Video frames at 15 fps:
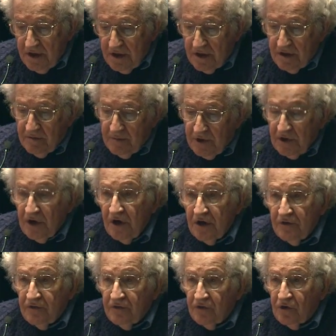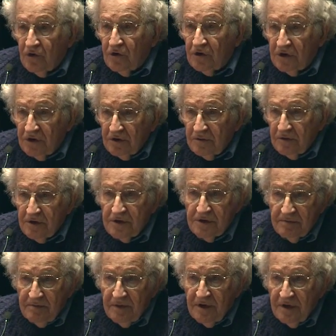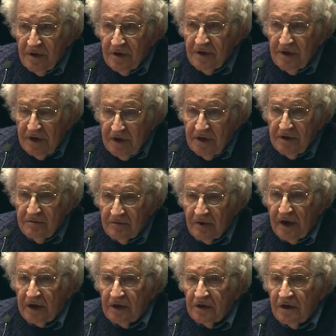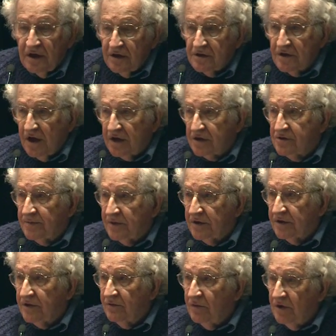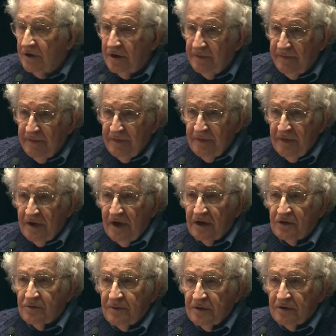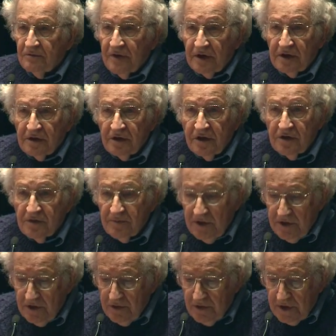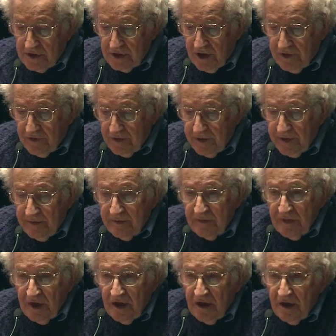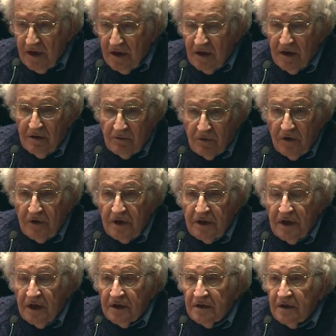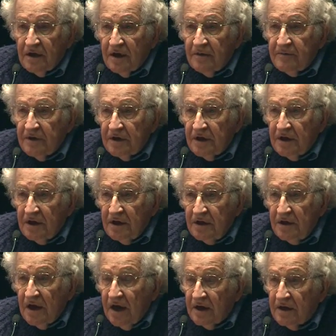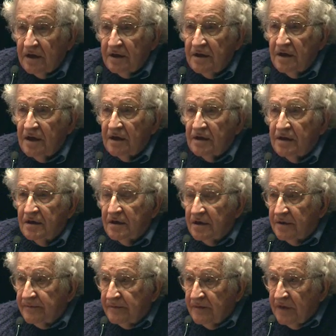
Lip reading: Bernard Fall, who was the recognized expert, the one expert recognized by the U.S. government, wrote at that time that he doubted that